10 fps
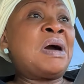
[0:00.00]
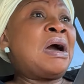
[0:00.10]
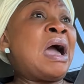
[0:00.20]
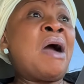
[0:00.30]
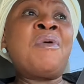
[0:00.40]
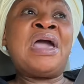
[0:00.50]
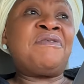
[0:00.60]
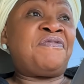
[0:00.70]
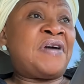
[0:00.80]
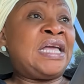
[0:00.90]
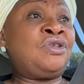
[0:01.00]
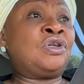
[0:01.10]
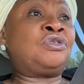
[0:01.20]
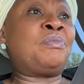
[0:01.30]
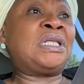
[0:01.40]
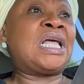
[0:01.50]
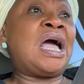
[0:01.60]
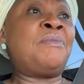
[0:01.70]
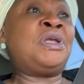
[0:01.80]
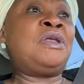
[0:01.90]
however, it doesn't matter
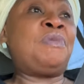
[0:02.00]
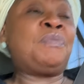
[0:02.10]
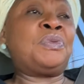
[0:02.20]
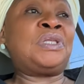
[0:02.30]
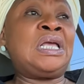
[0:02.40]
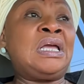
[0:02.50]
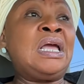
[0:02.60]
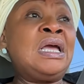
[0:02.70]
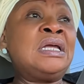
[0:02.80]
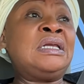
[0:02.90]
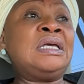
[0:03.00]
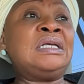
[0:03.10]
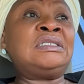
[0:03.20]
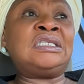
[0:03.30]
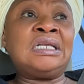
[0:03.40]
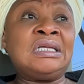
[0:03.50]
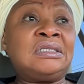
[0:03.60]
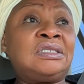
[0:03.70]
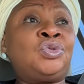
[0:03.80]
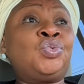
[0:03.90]
how many people they delete
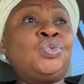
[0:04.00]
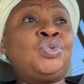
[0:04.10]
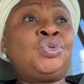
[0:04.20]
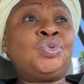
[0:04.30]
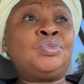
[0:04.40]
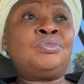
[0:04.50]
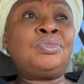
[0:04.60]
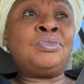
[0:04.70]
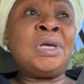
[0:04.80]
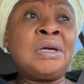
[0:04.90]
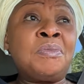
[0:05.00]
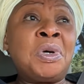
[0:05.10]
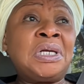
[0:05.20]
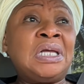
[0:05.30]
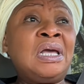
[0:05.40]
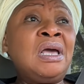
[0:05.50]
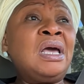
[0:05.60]
to make money.